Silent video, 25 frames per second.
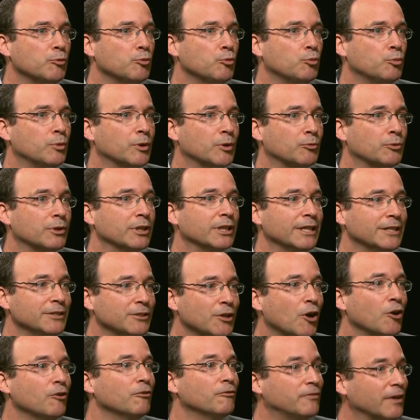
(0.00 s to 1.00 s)
we really
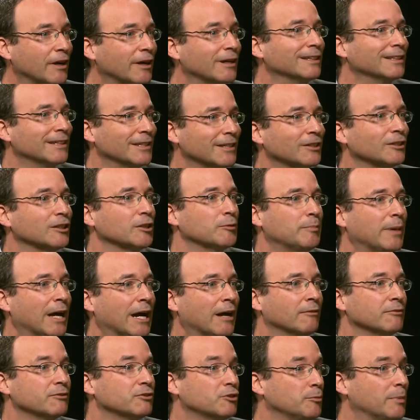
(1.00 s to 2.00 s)
know very little
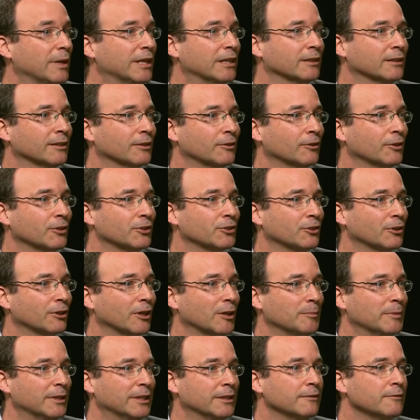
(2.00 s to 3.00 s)
about Tibetan literature.
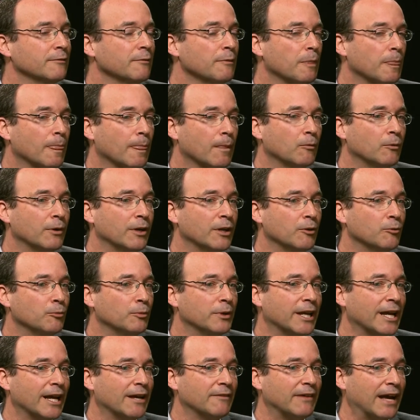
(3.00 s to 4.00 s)
I mean,
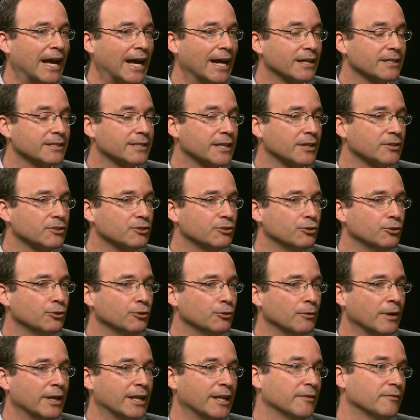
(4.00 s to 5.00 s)
we have access
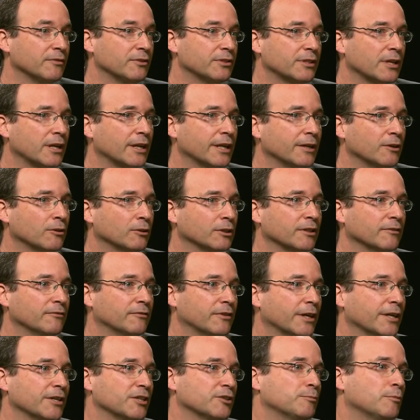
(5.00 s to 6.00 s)
to and have studied only a
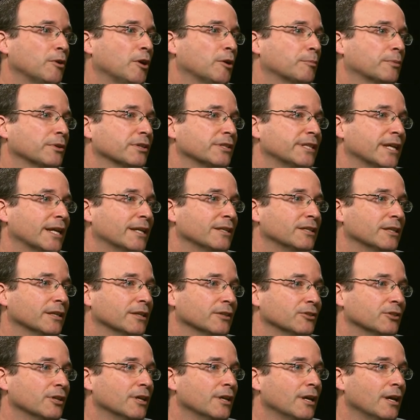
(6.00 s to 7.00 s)
very small
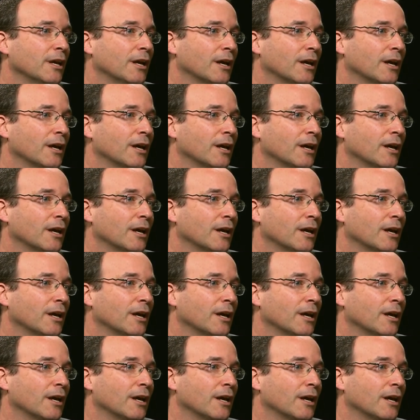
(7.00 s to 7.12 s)
percentage